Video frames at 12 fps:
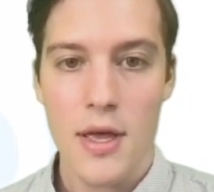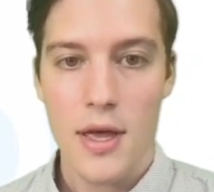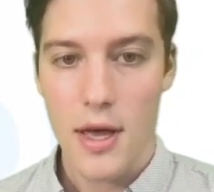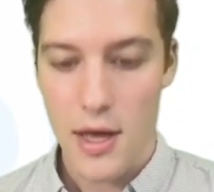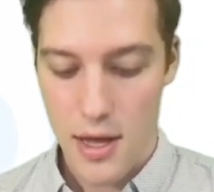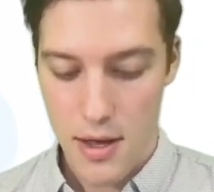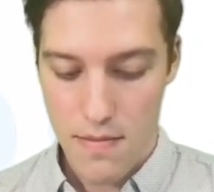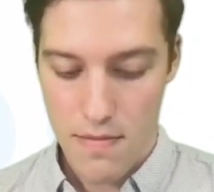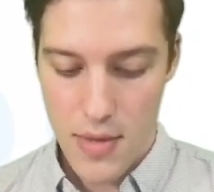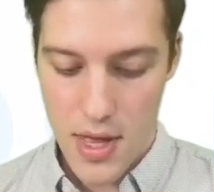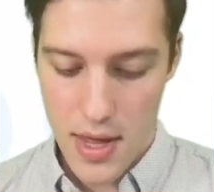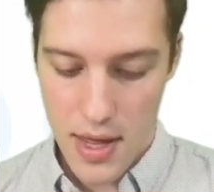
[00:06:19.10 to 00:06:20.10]

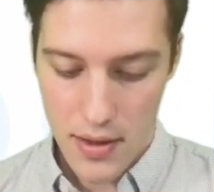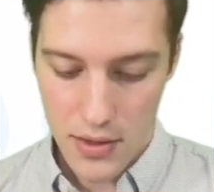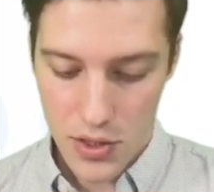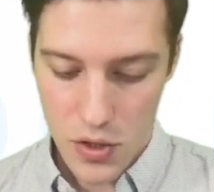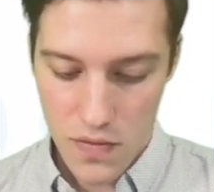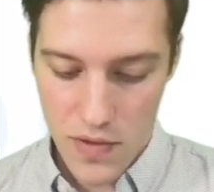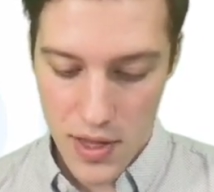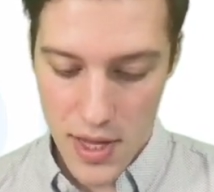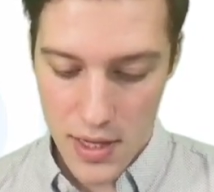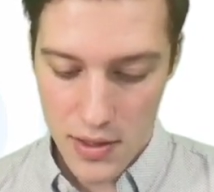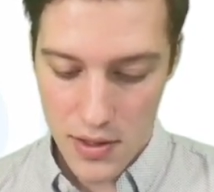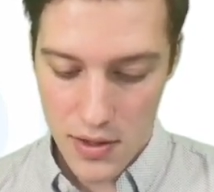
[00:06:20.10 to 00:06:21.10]
And solving
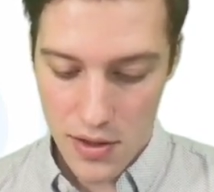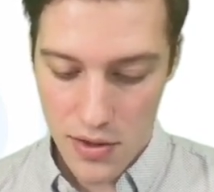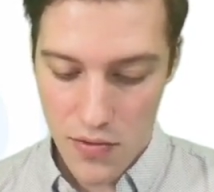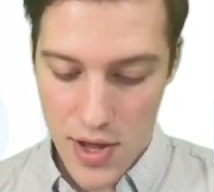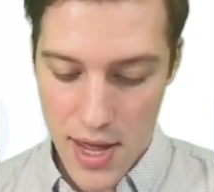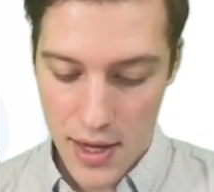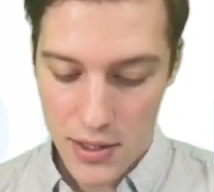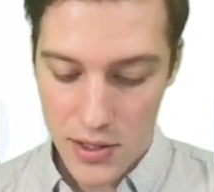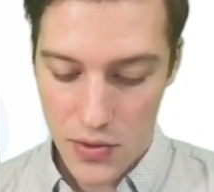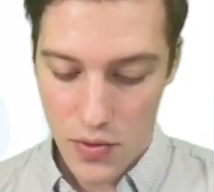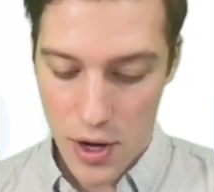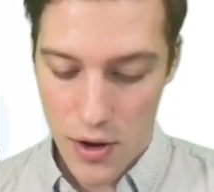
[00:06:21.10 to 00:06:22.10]
that, 3x
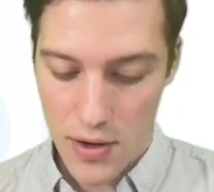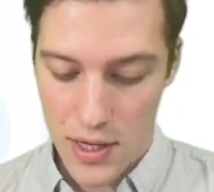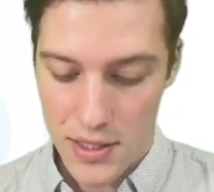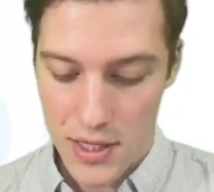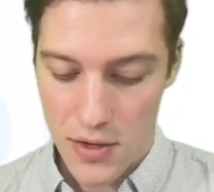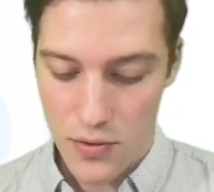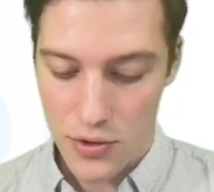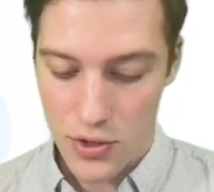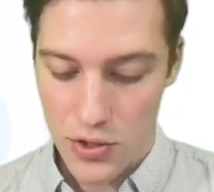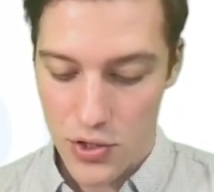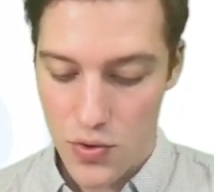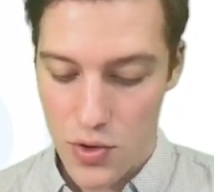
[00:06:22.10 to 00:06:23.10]
squared is equal to
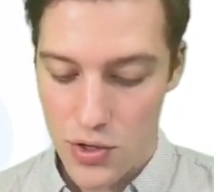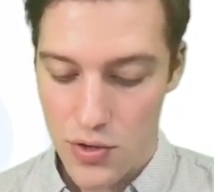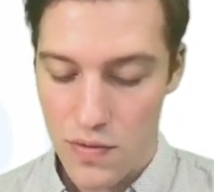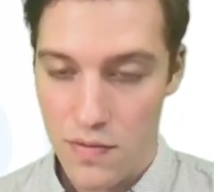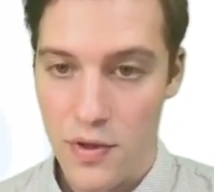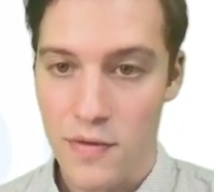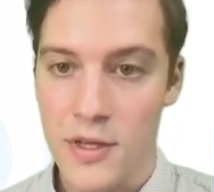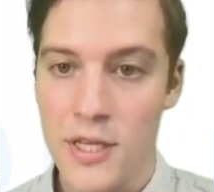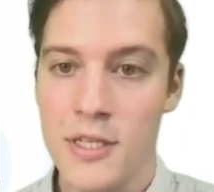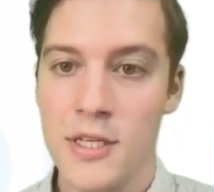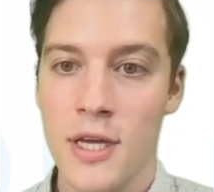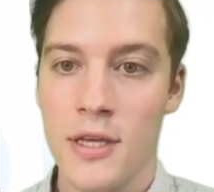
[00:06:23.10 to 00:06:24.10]

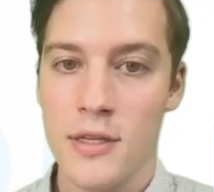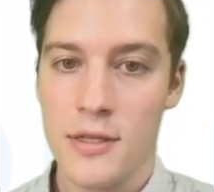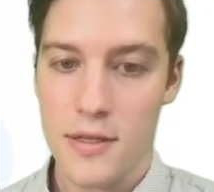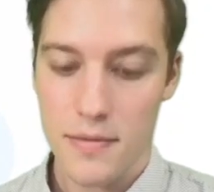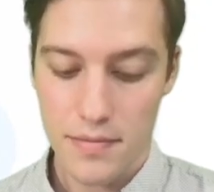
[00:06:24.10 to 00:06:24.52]
256.